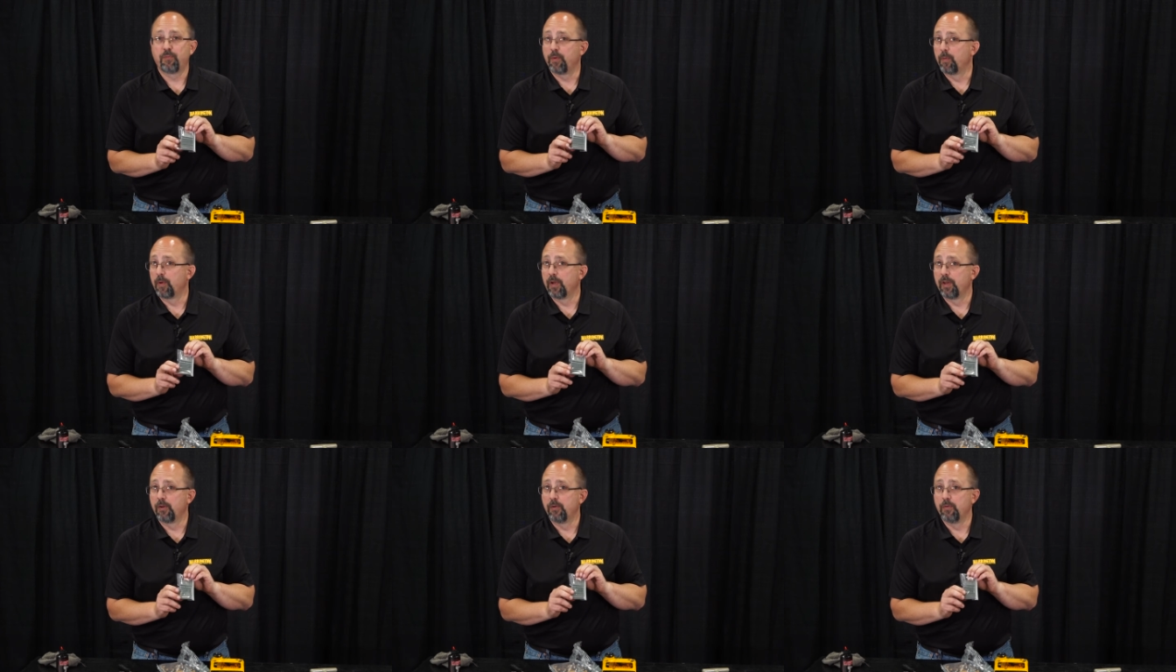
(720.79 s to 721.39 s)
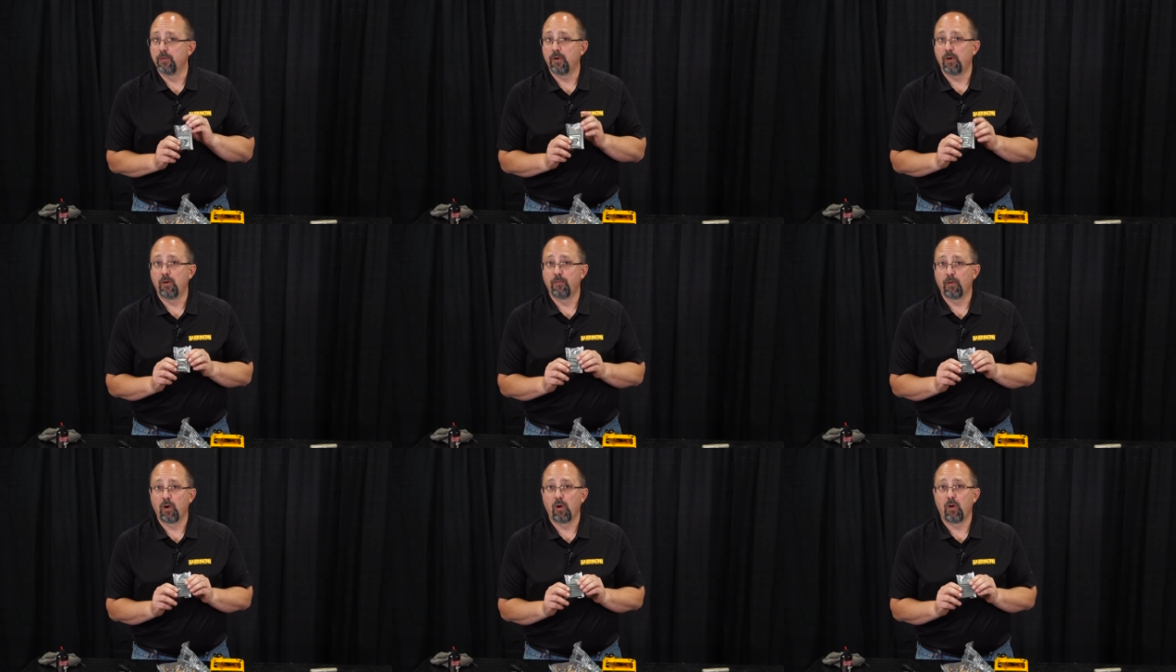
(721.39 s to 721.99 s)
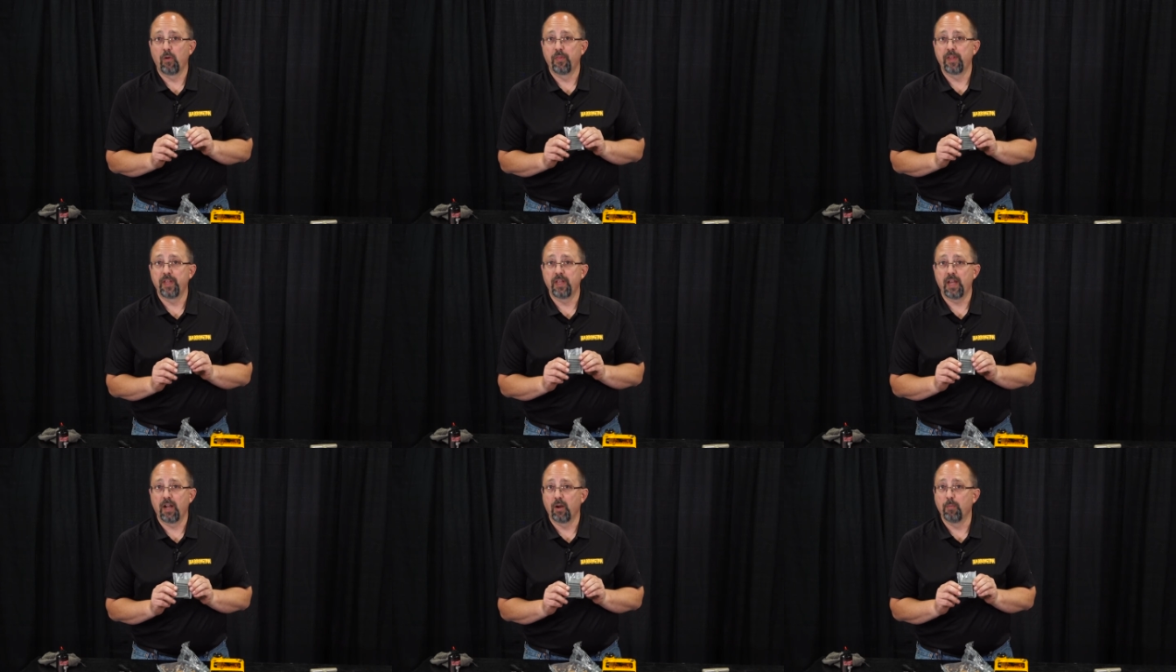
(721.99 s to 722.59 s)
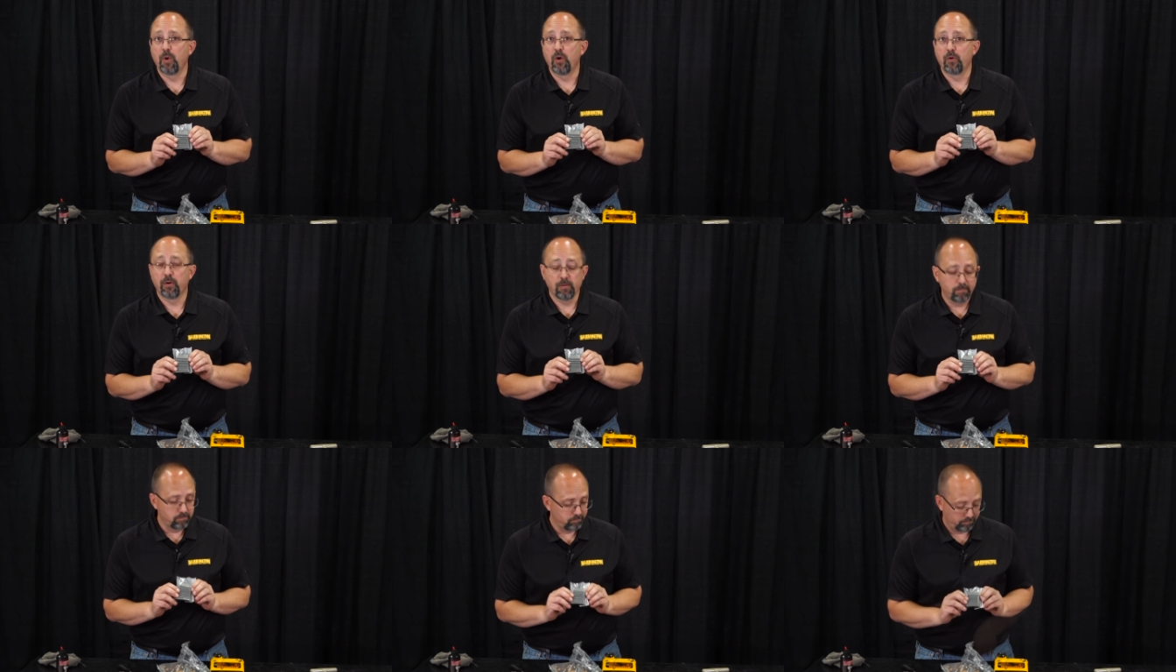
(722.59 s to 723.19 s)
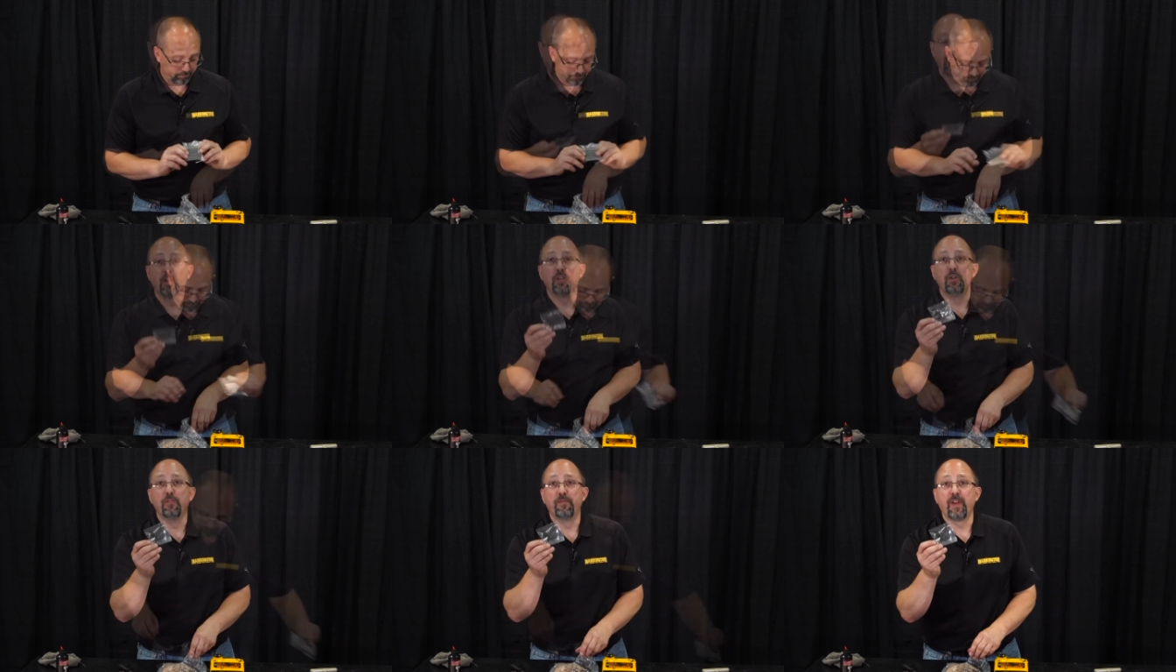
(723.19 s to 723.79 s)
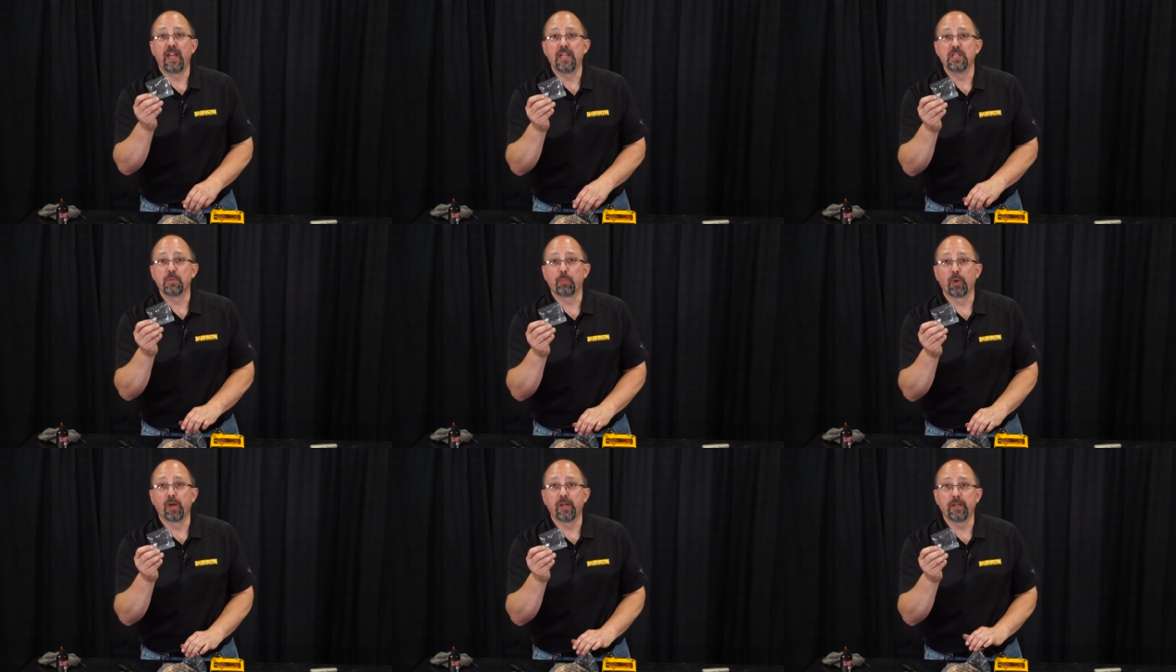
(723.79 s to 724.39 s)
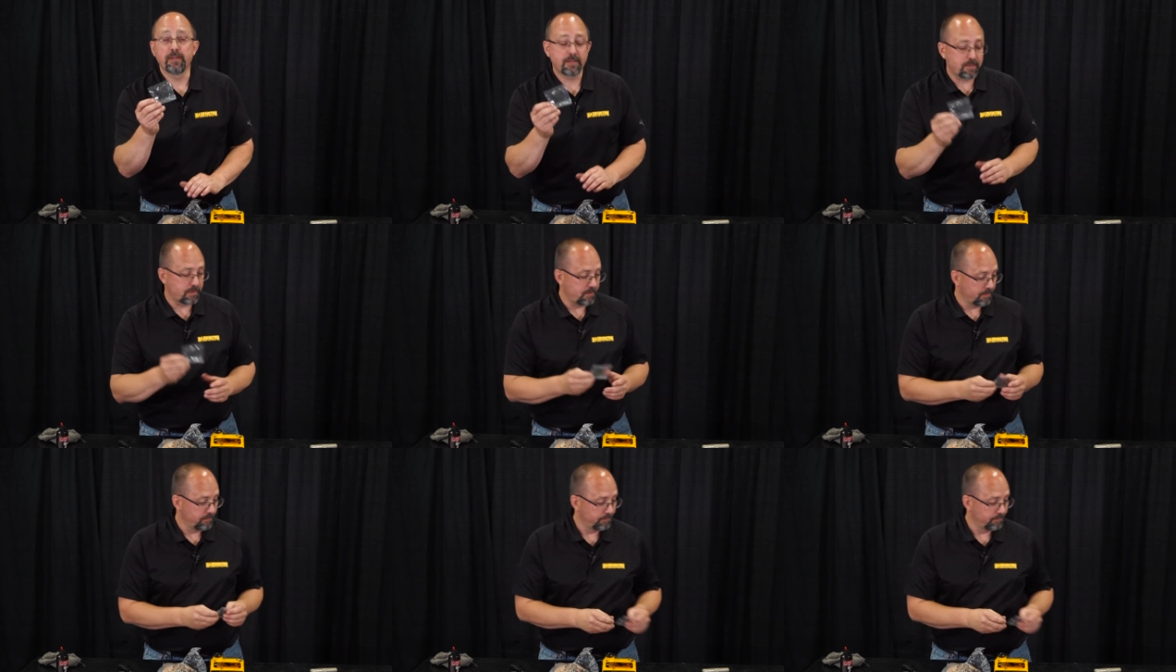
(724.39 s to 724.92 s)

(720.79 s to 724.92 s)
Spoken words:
we were going to overhaul the air motor, new vane springs,